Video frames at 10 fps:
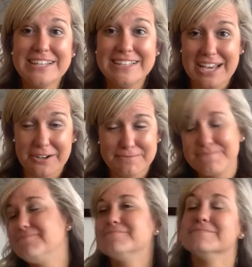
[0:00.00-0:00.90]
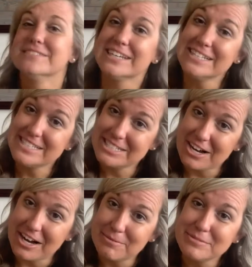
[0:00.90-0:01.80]
Now, let's
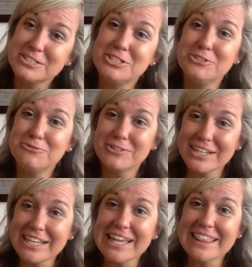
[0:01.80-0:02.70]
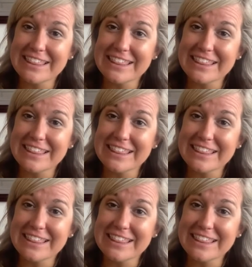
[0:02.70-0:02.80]
stop. Do you really